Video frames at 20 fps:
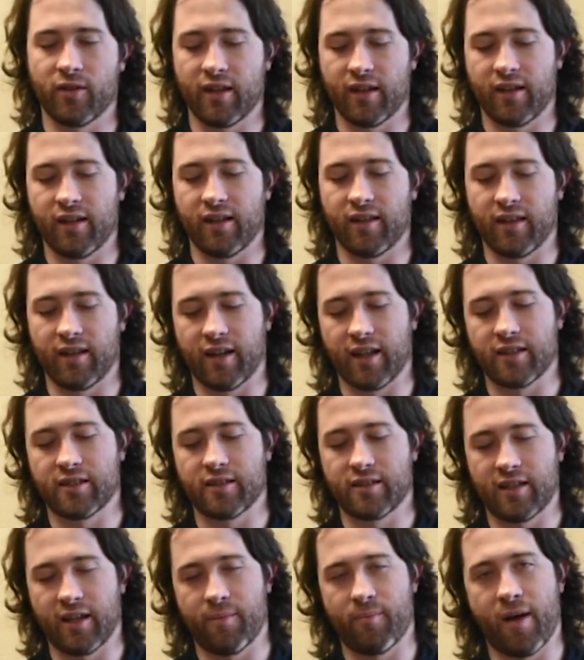Then anything
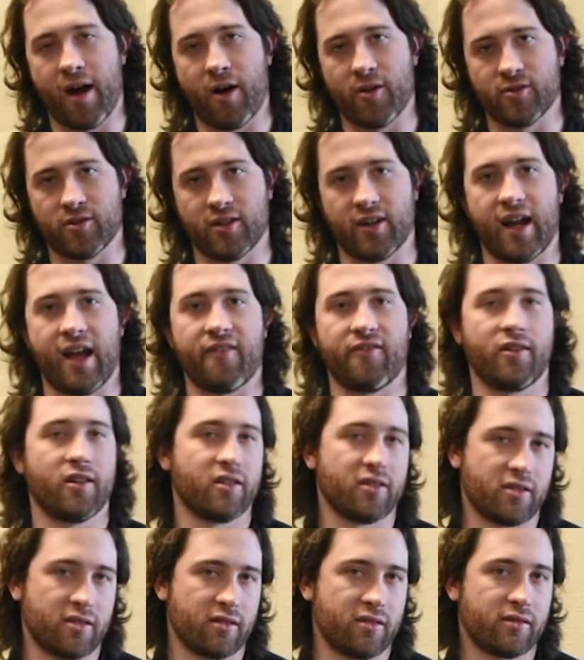that's 10 pounds or
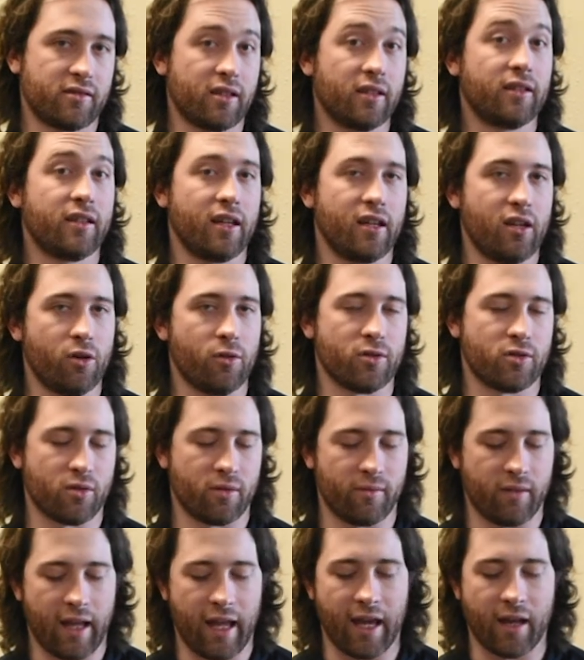heavier is continuous
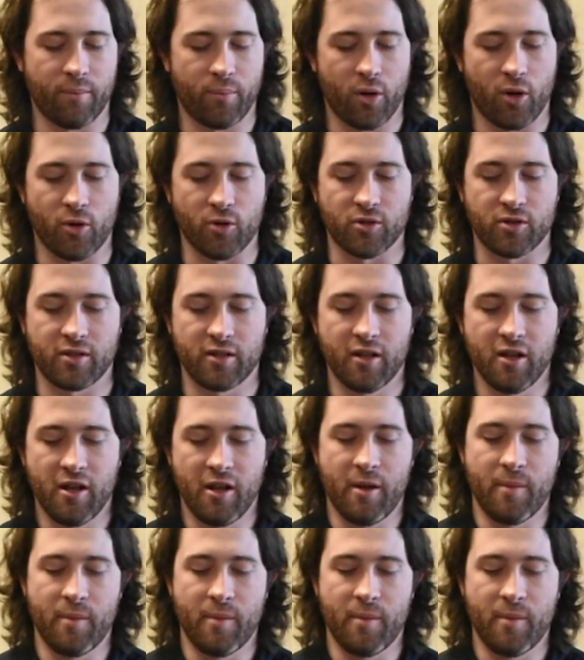and pulse.